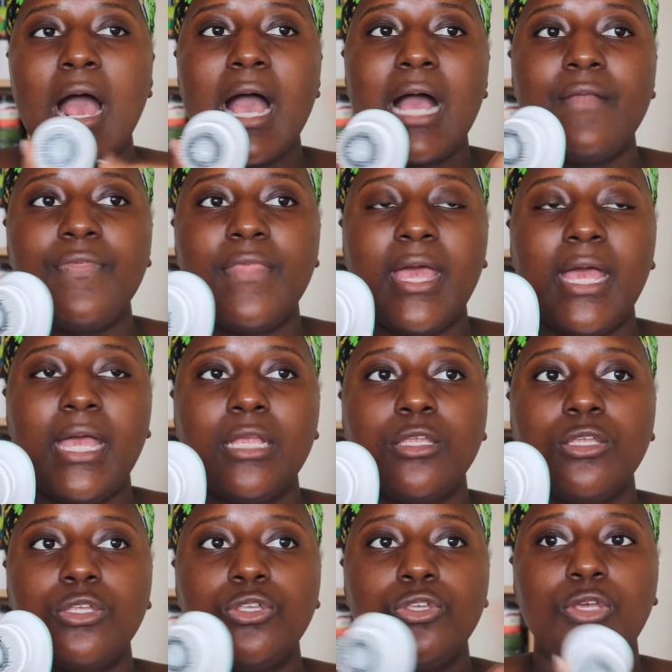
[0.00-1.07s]
And
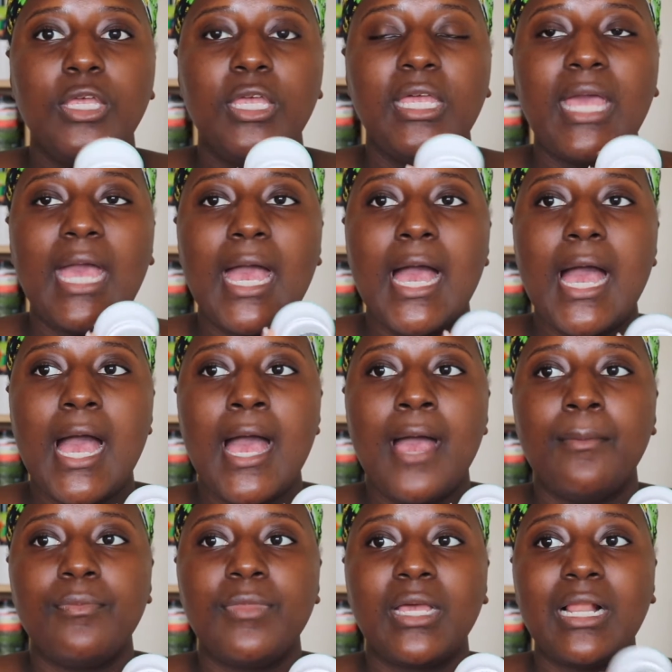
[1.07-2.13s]
then you can get
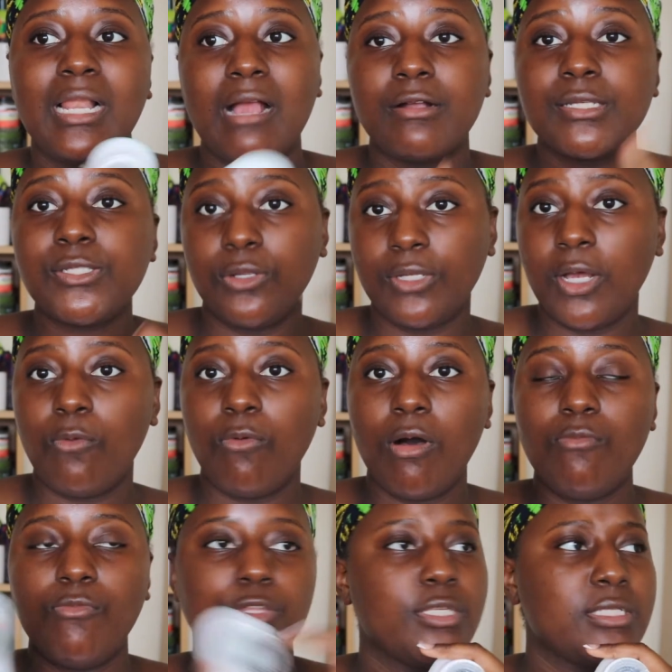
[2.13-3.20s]
the Clarisonic
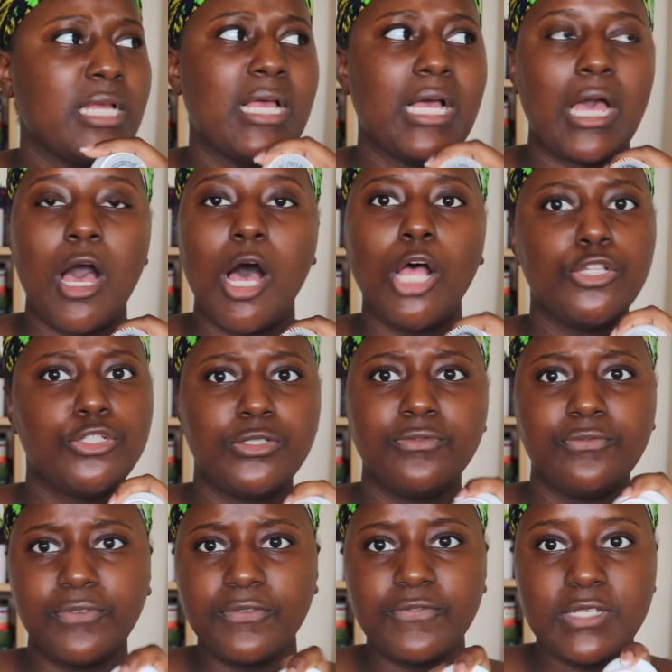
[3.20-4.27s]
one, which is like
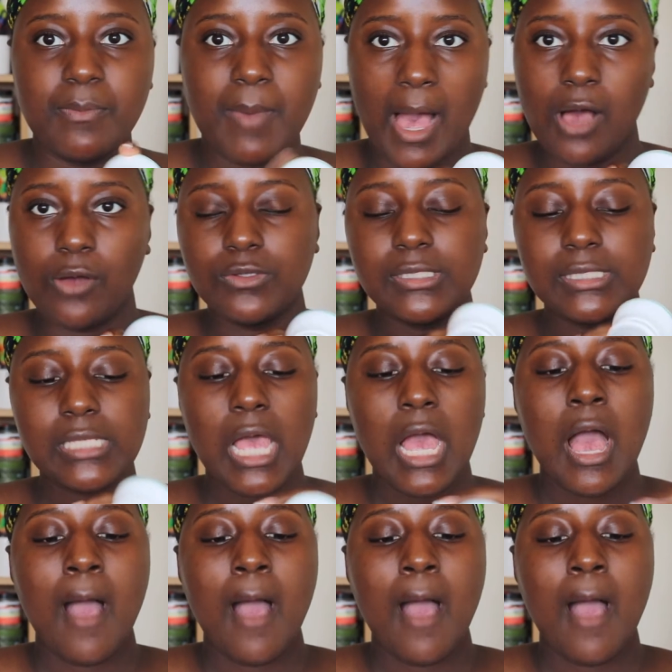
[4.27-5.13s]
£150.